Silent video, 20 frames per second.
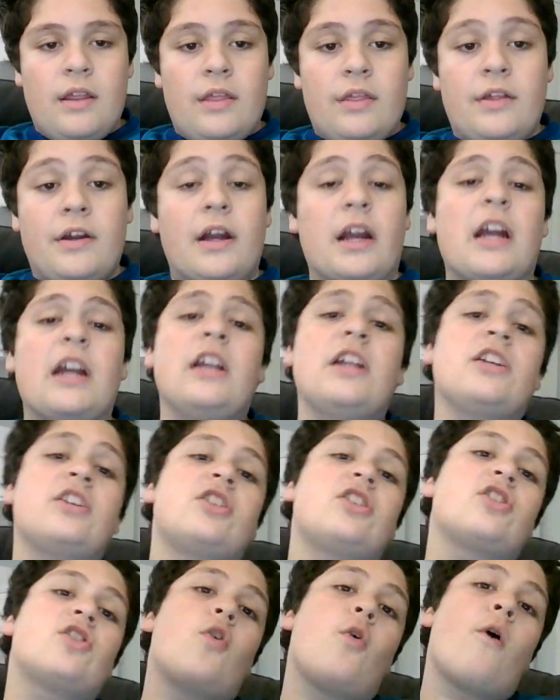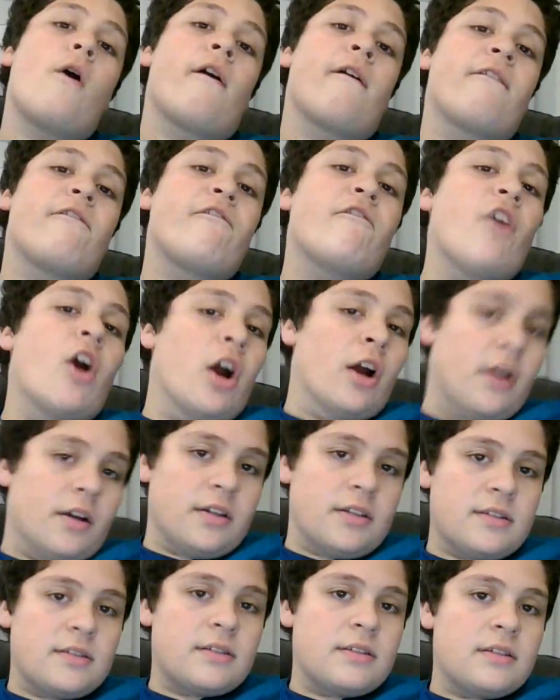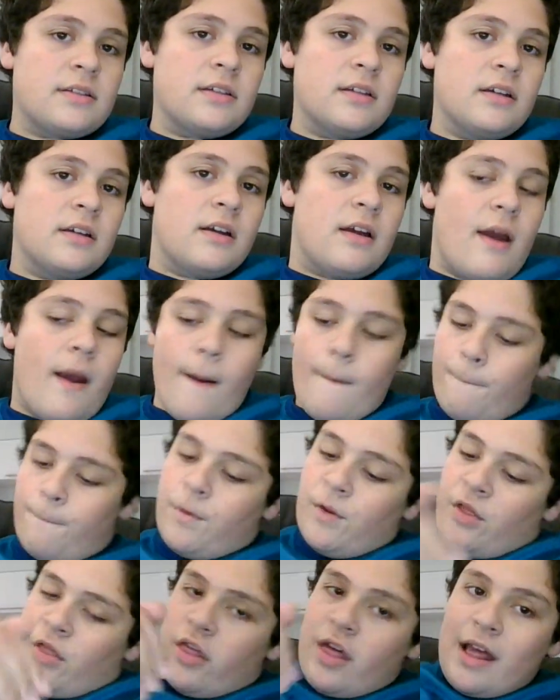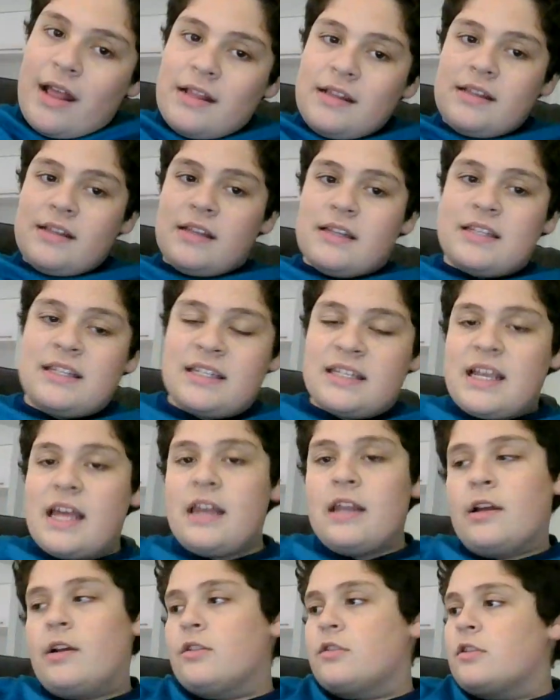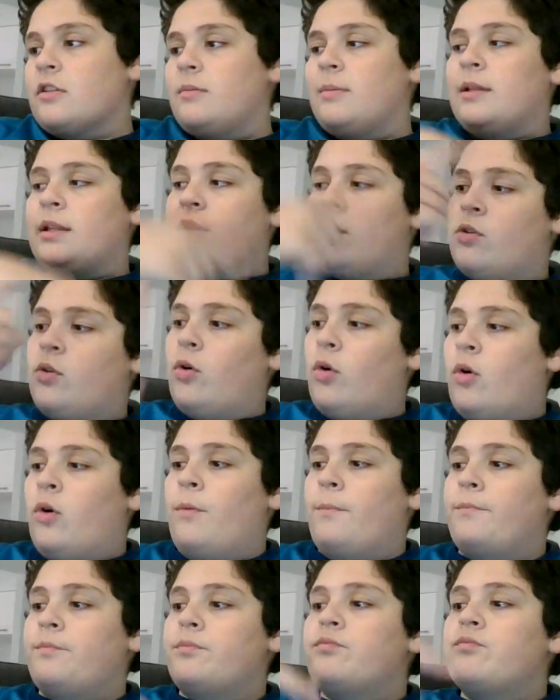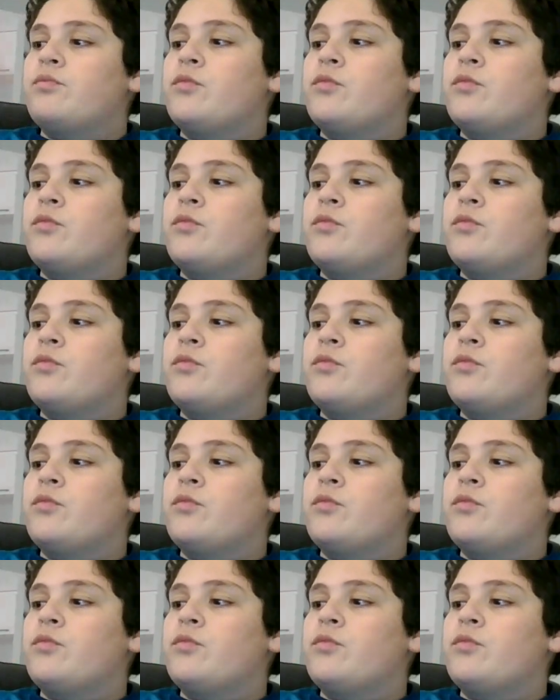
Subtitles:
they're gonna score first, but then Senegal's gonna be like goal,